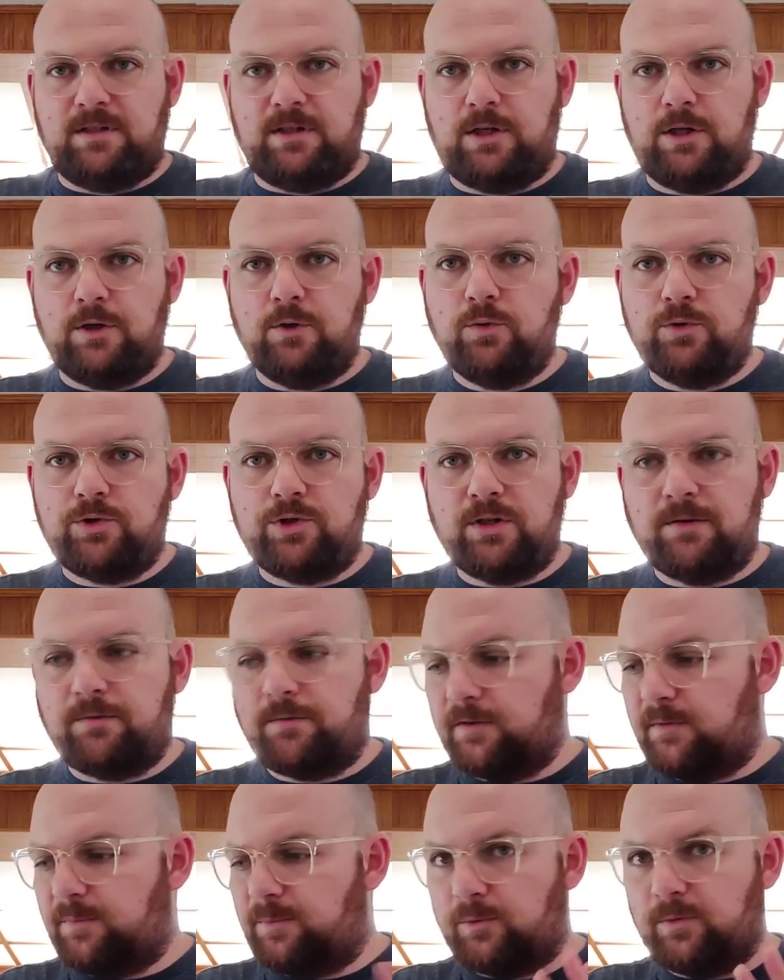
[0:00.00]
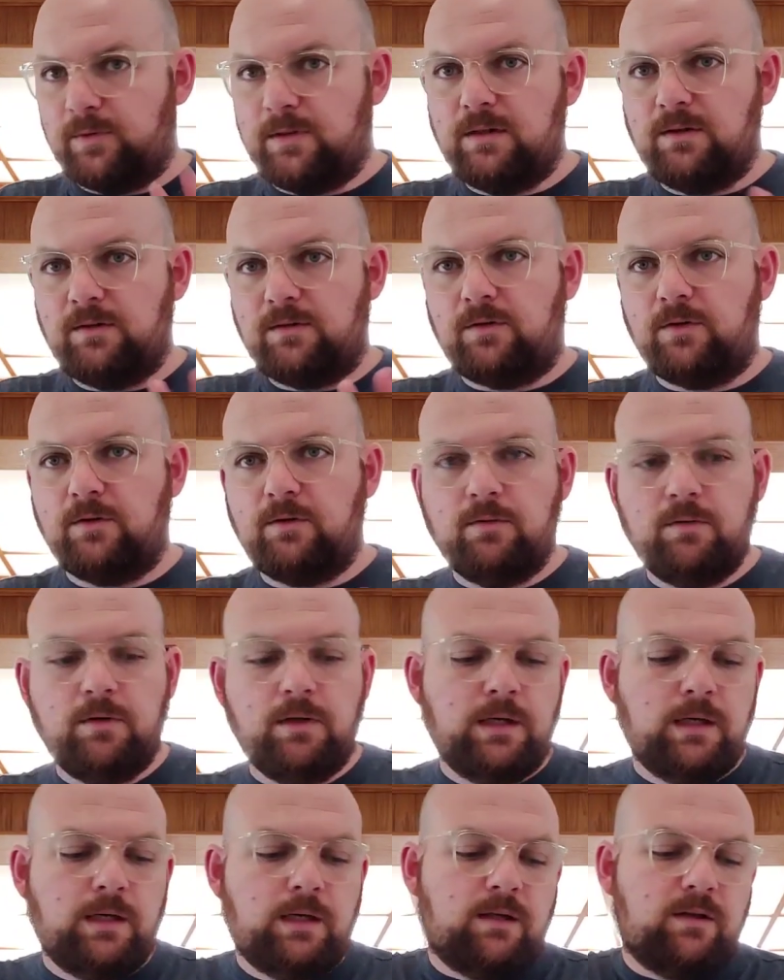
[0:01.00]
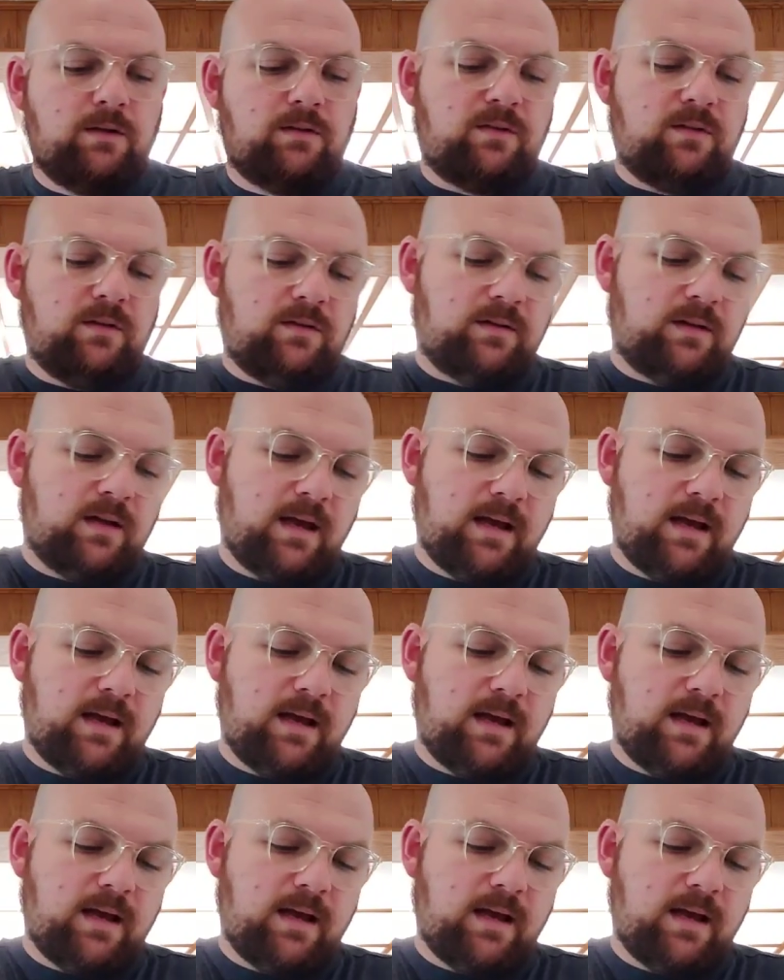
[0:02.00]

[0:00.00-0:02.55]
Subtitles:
huge difference between these two is this